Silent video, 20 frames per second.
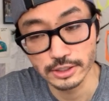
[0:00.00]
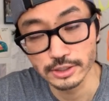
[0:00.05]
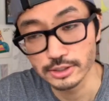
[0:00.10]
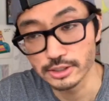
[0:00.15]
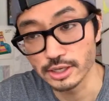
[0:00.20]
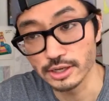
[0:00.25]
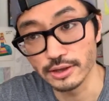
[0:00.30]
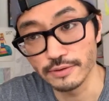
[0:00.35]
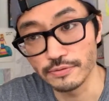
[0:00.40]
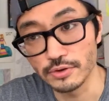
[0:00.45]

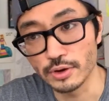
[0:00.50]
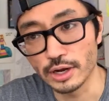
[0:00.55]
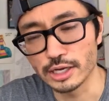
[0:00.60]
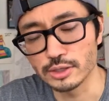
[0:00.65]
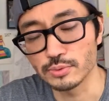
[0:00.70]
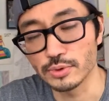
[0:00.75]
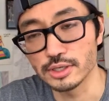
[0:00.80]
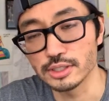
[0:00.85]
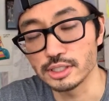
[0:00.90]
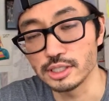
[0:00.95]
if you guys
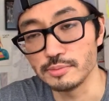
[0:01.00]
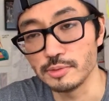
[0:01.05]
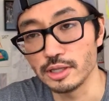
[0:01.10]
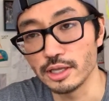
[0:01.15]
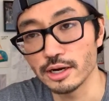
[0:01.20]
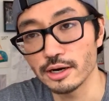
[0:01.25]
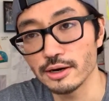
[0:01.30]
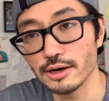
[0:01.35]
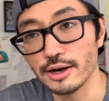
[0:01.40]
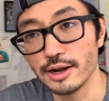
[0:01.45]
want to see me
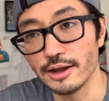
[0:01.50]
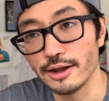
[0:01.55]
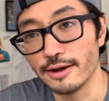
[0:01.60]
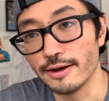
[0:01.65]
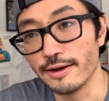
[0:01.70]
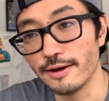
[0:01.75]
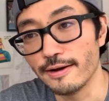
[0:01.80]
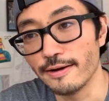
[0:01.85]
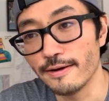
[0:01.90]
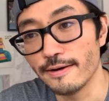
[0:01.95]
there,
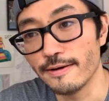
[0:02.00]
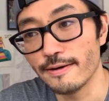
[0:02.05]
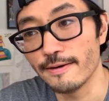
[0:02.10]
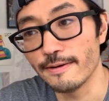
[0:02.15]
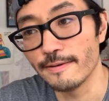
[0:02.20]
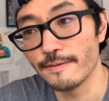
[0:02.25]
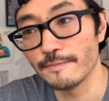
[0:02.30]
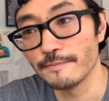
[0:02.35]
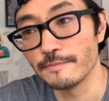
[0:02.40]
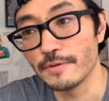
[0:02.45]

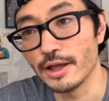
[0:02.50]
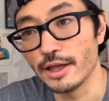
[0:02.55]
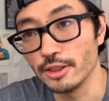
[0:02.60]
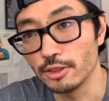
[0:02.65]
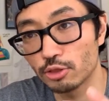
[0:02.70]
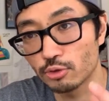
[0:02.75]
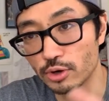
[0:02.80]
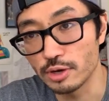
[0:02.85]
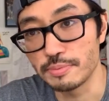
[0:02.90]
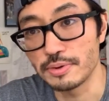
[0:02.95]

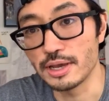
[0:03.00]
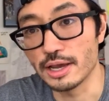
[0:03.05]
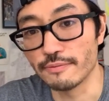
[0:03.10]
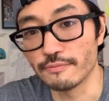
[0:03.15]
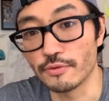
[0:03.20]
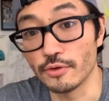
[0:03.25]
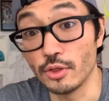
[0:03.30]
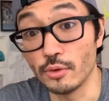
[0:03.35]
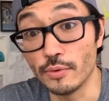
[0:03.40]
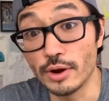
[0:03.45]
and 3 p.m.
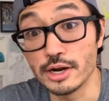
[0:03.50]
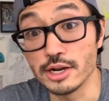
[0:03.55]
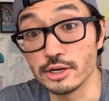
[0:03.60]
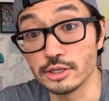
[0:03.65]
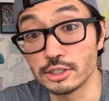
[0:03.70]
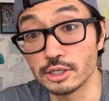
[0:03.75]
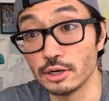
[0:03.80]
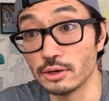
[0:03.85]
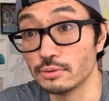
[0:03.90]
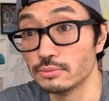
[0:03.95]
for the radio
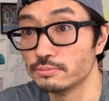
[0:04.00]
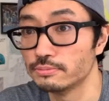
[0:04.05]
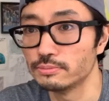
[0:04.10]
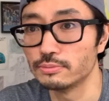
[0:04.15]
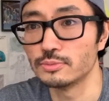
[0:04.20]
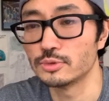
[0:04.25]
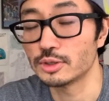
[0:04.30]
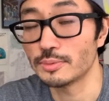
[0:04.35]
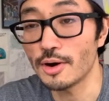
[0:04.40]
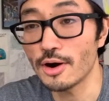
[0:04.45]
show
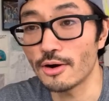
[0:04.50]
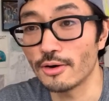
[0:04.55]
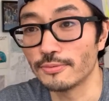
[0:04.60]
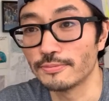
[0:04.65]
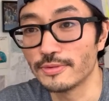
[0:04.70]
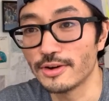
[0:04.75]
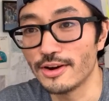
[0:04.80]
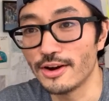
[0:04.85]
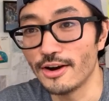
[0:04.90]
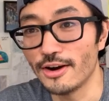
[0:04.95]
tomorrow.
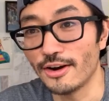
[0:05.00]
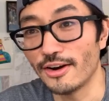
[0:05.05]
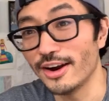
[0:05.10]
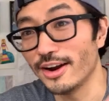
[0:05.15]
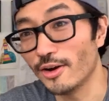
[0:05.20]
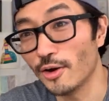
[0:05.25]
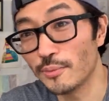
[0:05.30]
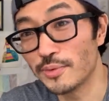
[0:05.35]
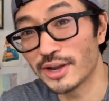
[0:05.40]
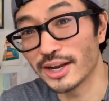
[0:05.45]
All right.
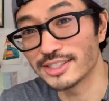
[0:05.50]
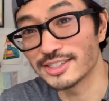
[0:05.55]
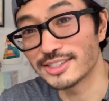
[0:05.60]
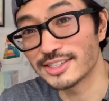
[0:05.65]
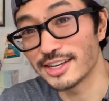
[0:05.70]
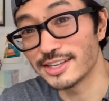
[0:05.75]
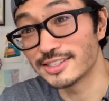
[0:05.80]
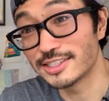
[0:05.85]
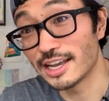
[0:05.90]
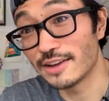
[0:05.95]
Hope you guys are
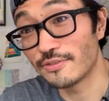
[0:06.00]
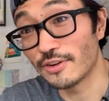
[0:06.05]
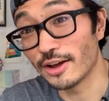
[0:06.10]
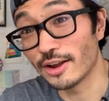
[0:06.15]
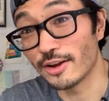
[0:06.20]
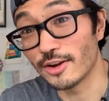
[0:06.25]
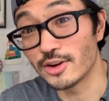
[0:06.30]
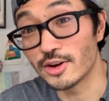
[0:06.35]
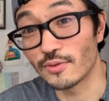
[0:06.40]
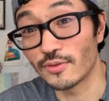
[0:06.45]
staying safe
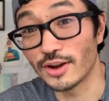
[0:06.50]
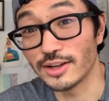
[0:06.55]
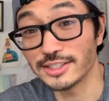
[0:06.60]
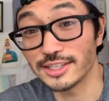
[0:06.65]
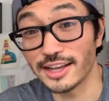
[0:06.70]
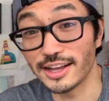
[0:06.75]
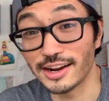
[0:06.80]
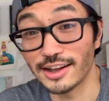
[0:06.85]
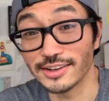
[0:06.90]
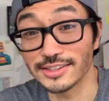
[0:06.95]
out on your runs,
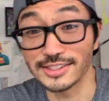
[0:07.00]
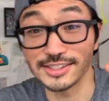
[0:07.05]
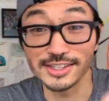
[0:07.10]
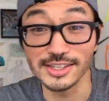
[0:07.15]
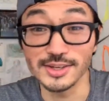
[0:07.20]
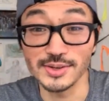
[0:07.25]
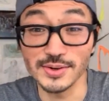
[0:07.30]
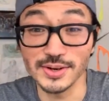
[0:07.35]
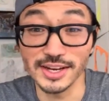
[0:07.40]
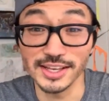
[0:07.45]
and I'll see
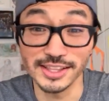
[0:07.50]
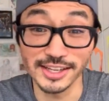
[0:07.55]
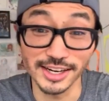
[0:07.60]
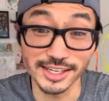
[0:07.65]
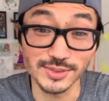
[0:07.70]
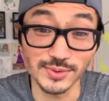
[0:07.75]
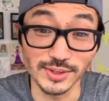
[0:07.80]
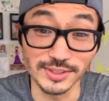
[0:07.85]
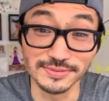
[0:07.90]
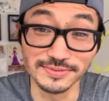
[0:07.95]
you in the
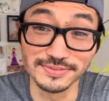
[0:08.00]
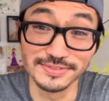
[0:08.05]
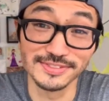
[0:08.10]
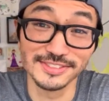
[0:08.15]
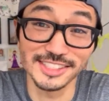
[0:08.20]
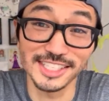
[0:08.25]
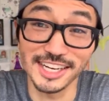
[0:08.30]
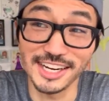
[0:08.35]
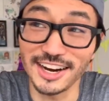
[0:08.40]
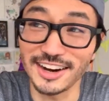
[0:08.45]
next one.
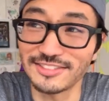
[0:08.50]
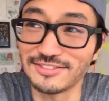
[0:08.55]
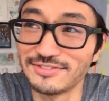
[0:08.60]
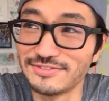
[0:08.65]
Take care.